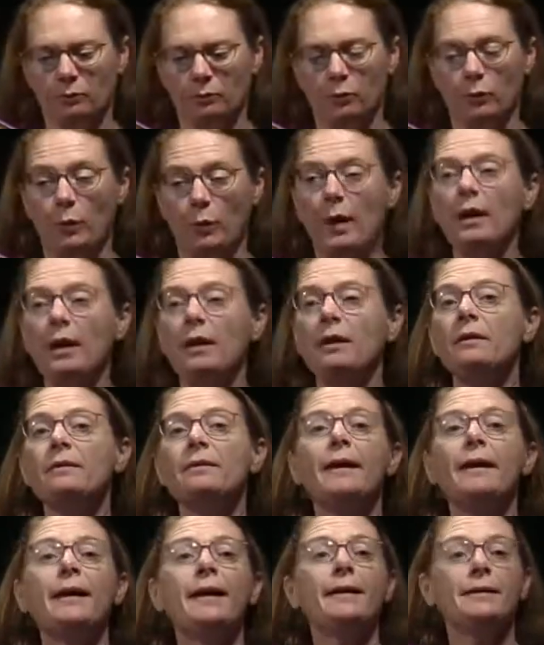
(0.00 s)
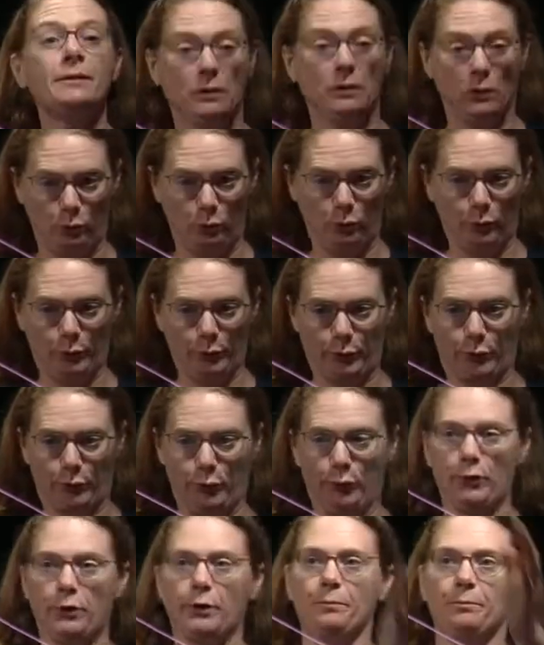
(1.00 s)
Well, they
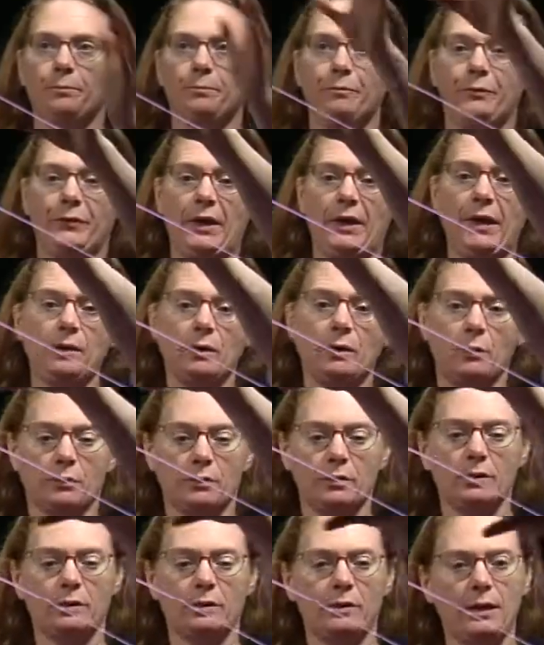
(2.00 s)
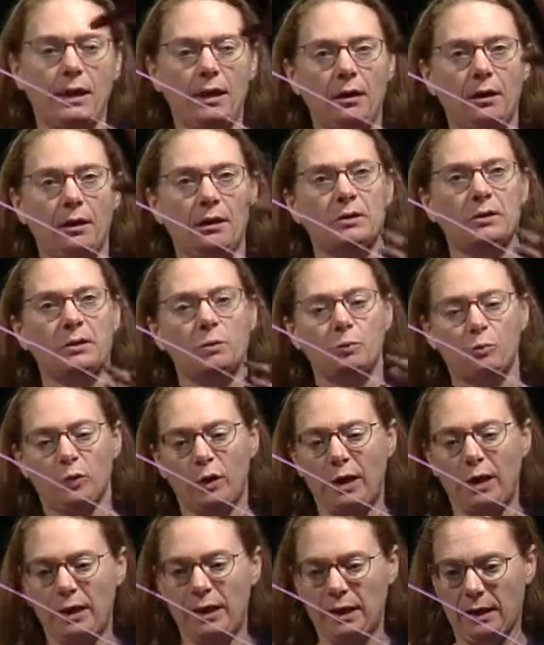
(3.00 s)
don't. They don't. They are
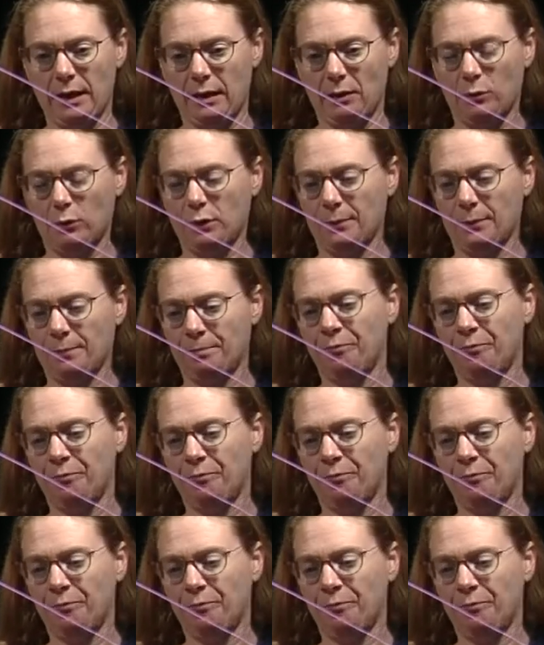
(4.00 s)
spreading out.